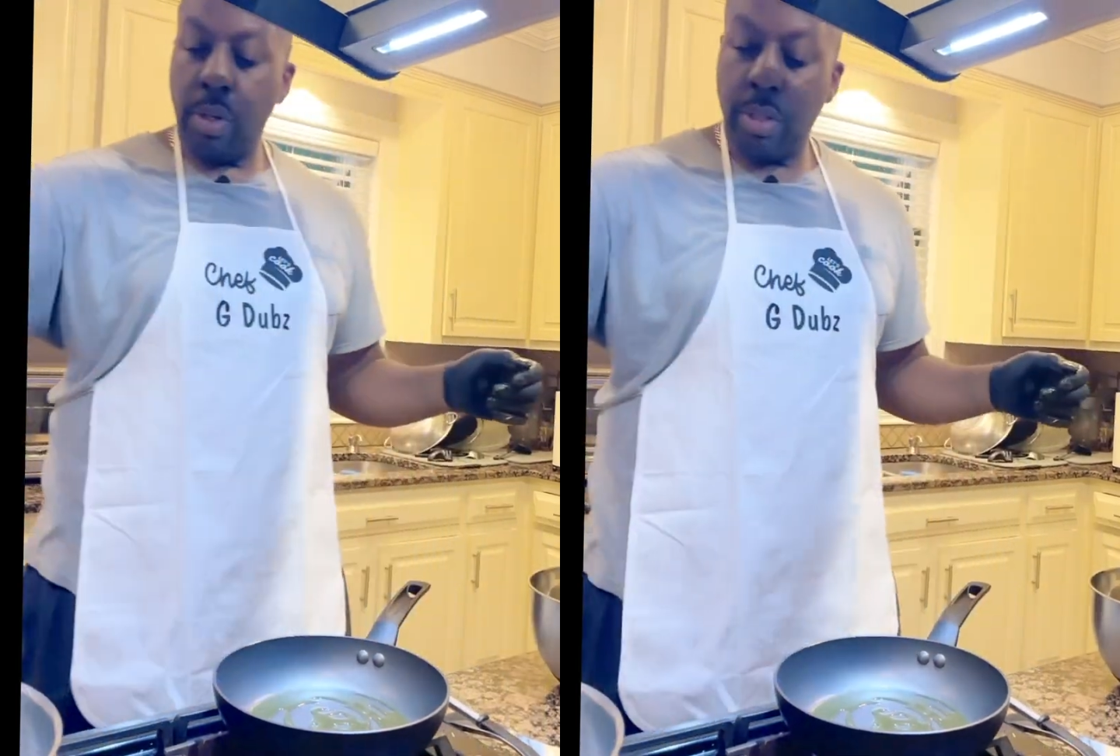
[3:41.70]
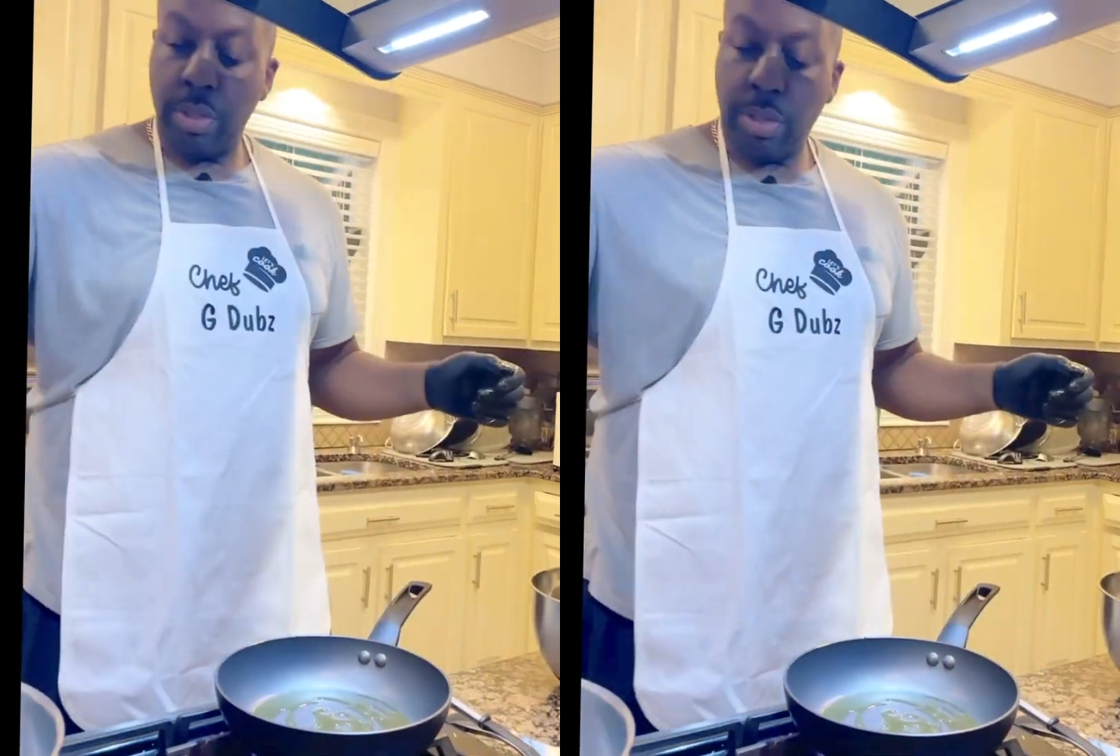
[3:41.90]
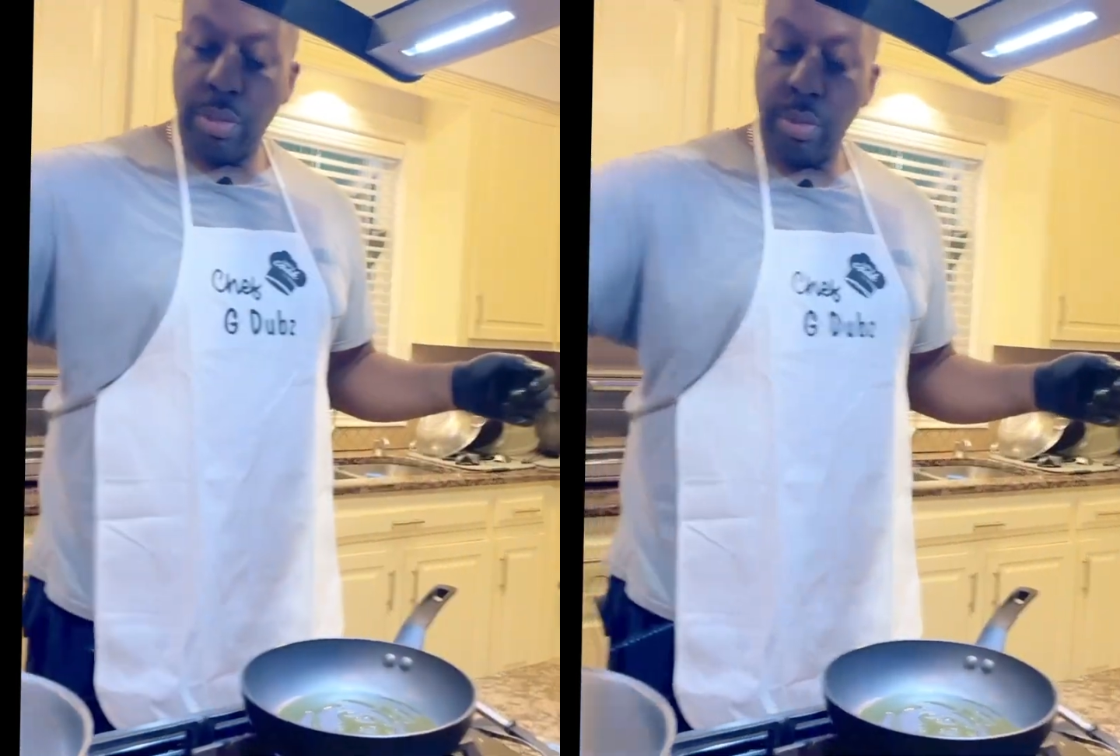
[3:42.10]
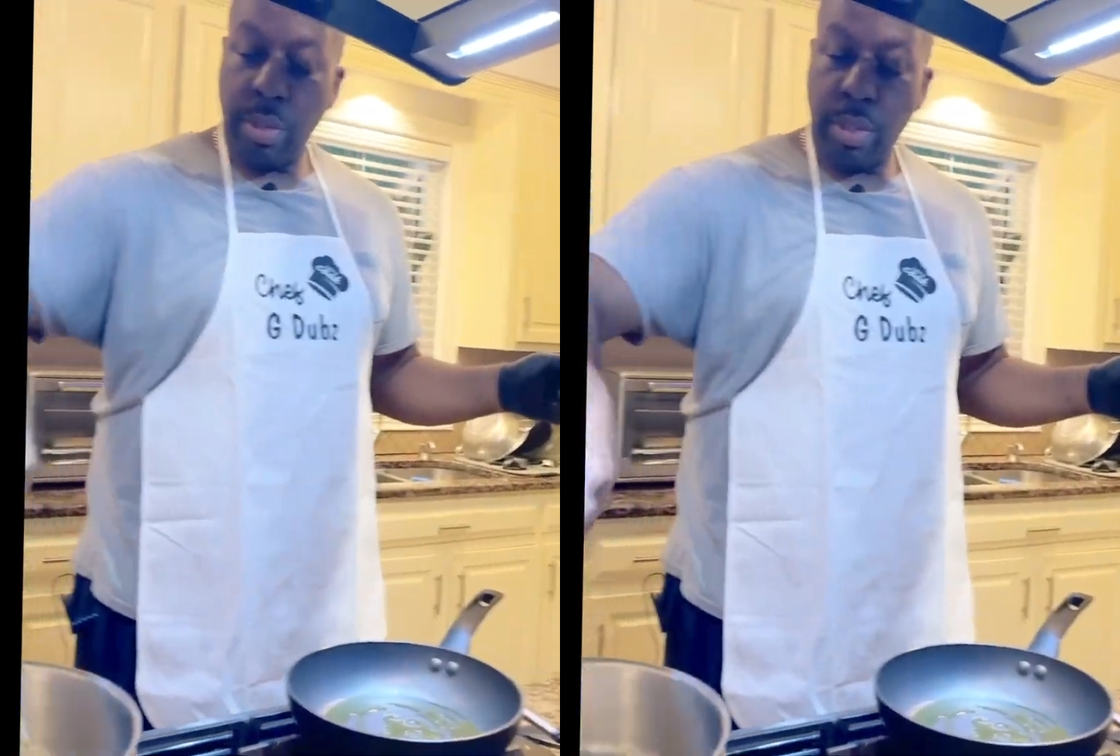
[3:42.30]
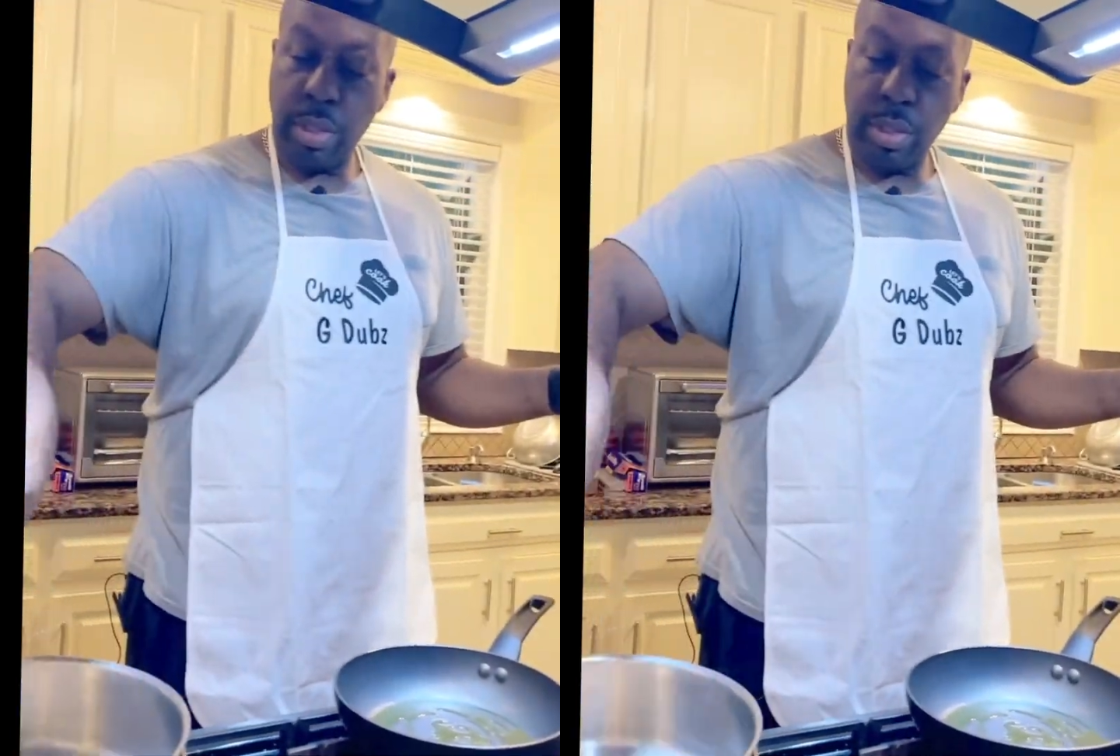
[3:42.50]
going to
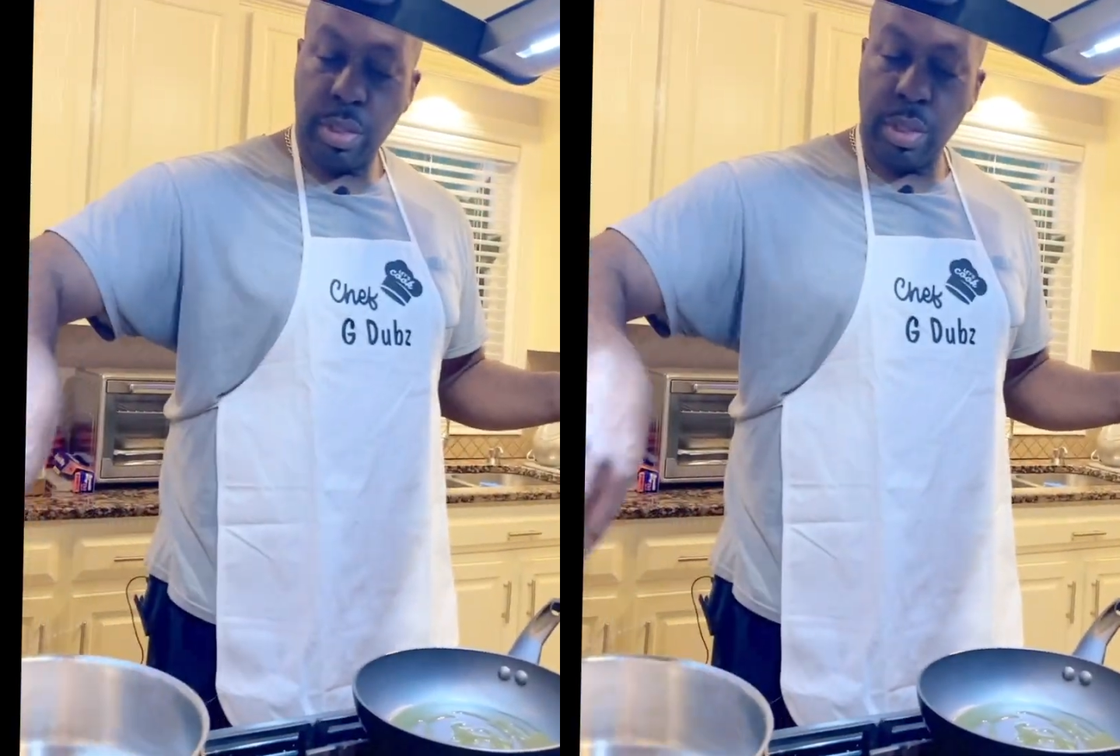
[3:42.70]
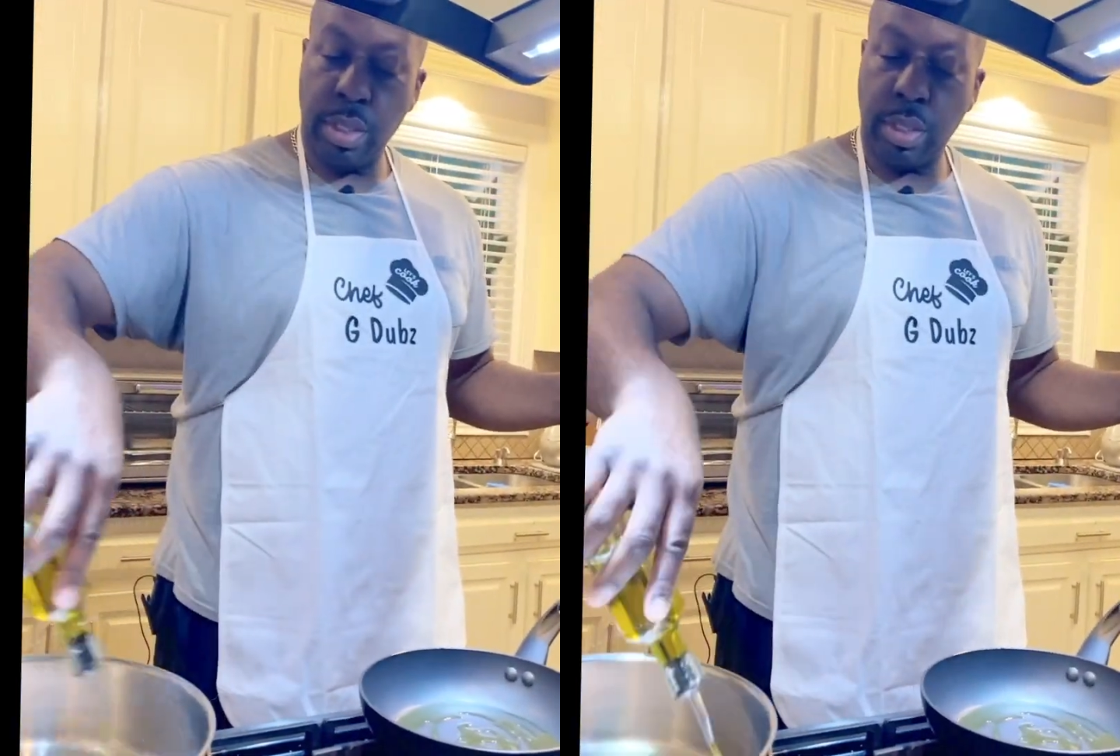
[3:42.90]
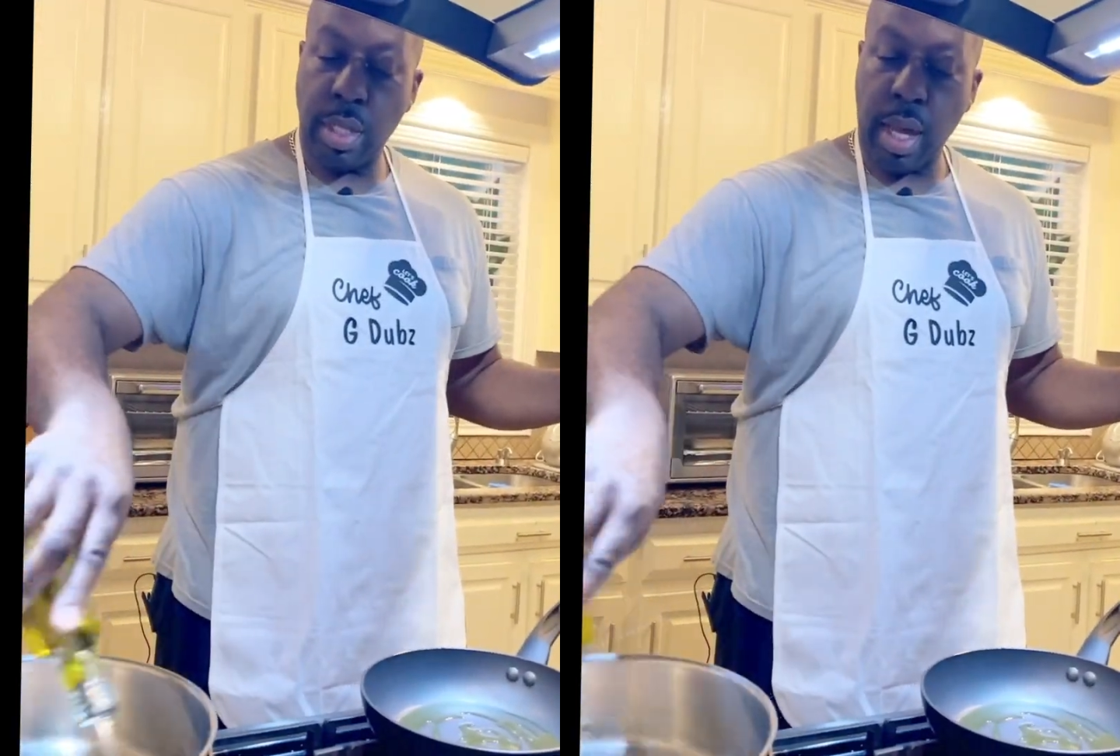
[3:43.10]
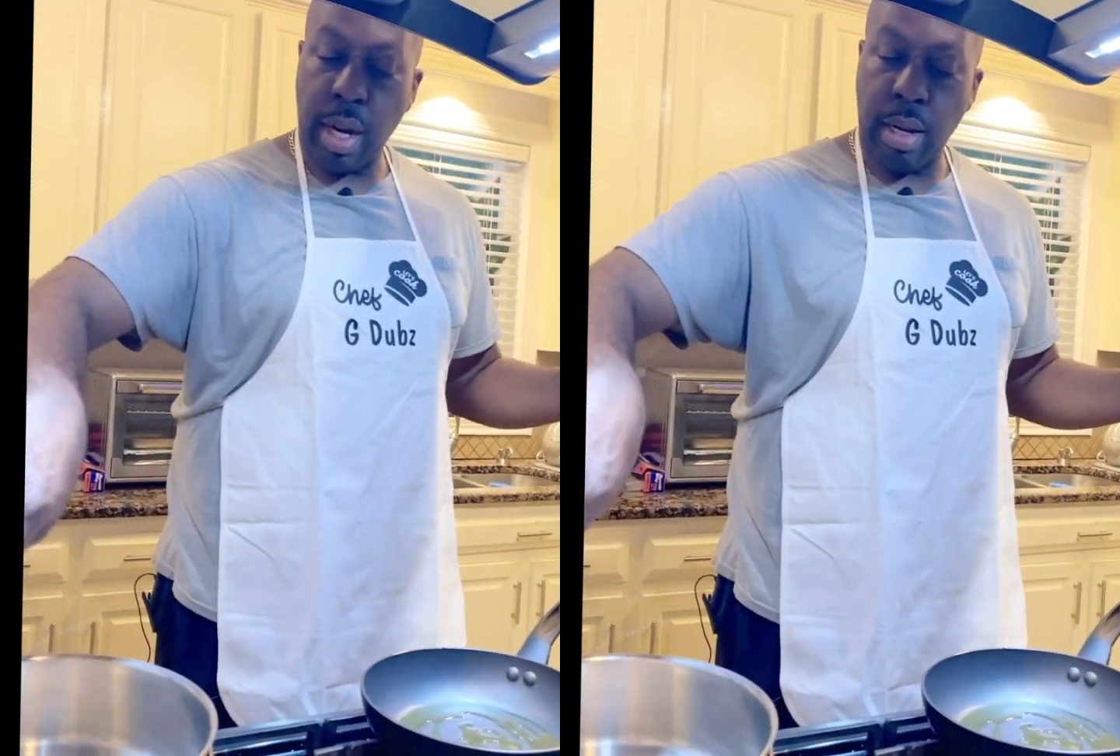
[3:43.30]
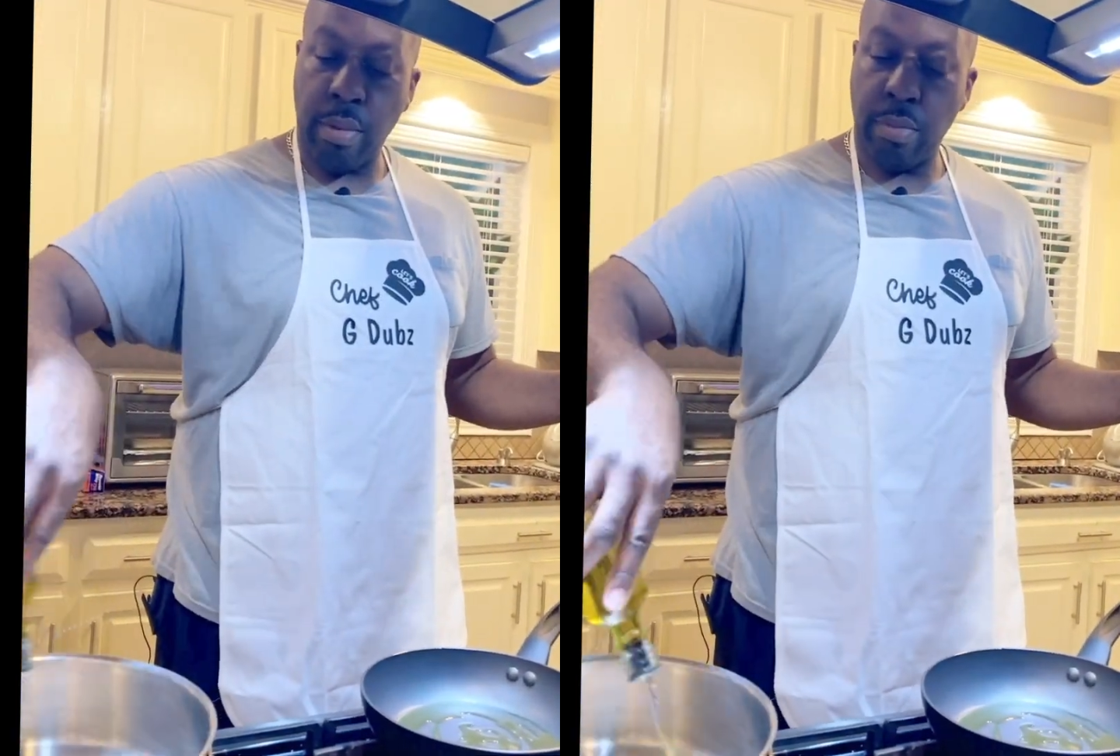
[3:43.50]
season that
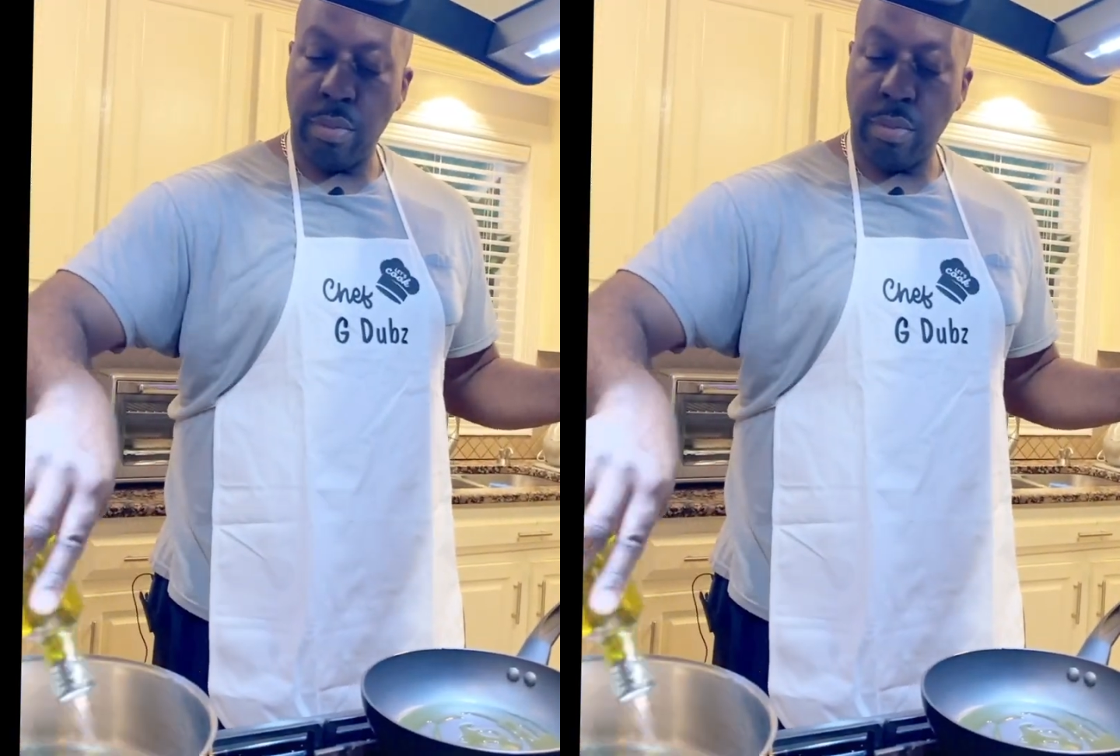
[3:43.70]
up